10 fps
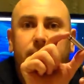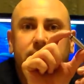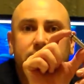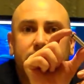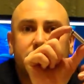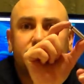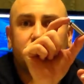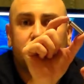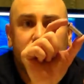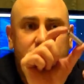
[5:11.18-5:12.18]
Get this in
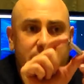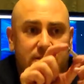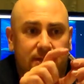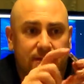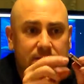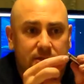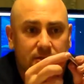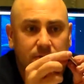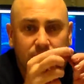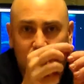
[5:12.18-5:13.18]
focus, stainless
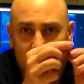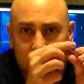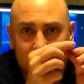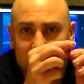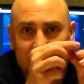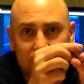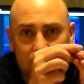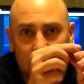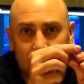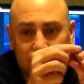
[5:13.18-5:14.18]
steel, with just a little
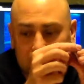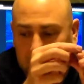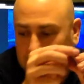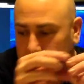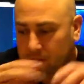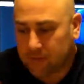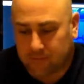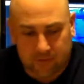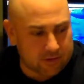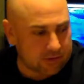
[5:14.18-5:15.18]
O-ring on it, right?
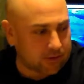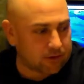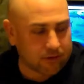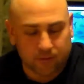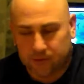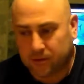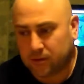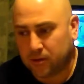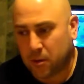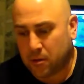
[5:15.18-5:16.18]
It's not a drama.
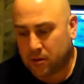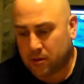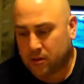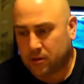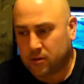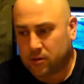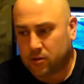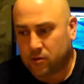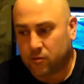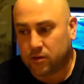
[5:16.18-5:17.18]

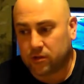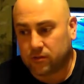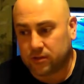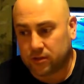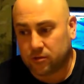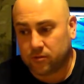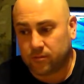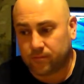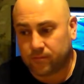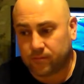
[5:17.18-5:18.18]
What you would do,
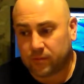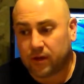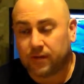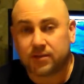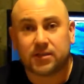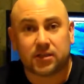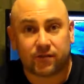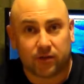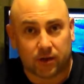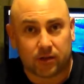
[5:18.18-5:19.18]
this is if
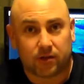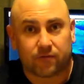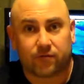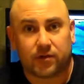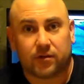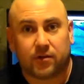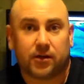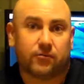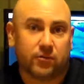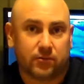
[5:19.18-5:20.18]
you're gonna load it for real,
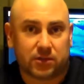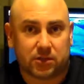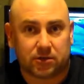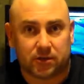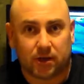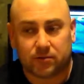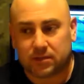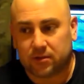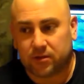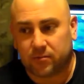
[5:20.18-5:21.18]
right? We showed you how it was
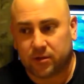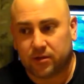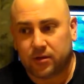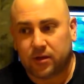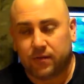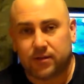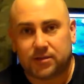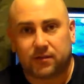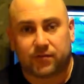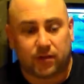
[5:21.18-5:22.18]
loaded, but this
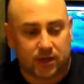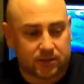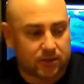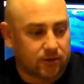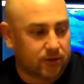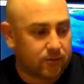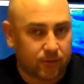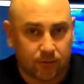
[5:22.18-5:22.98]
is if you're gonna actually load it.